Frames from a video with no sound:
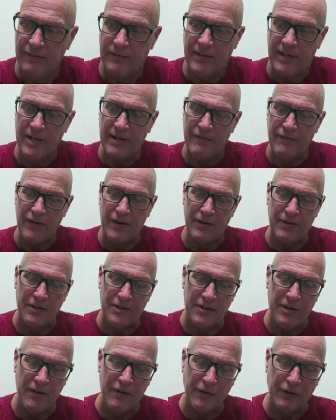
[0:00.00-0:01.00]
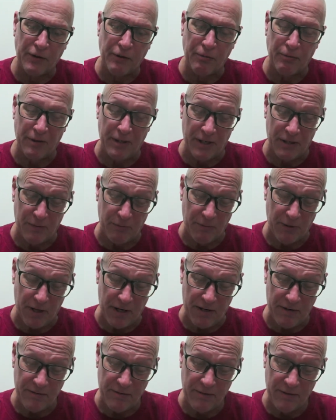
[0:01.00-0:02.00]
Then I found another Korean
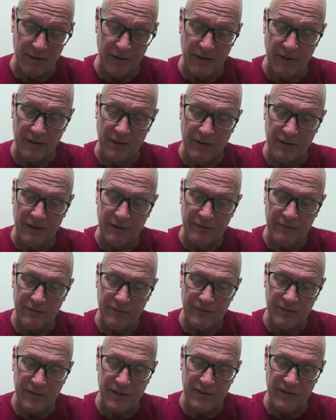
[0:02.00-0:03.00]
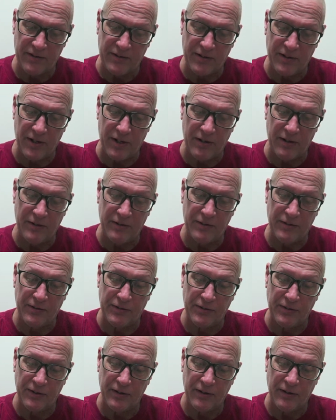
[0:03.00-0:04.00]
one that
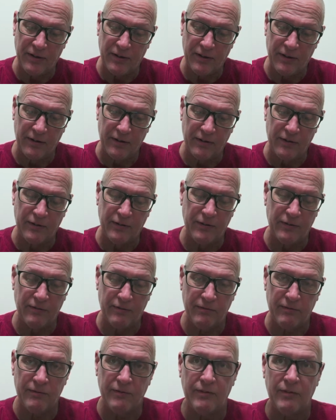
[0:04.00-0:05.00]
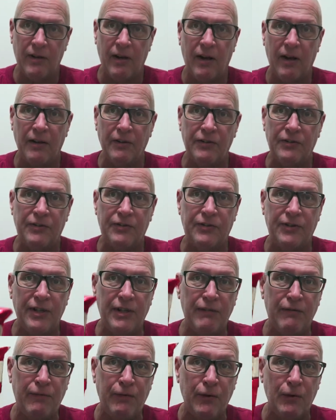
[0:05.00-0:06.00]
says
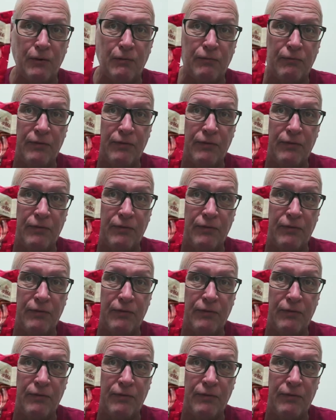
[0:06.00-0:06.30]
seafood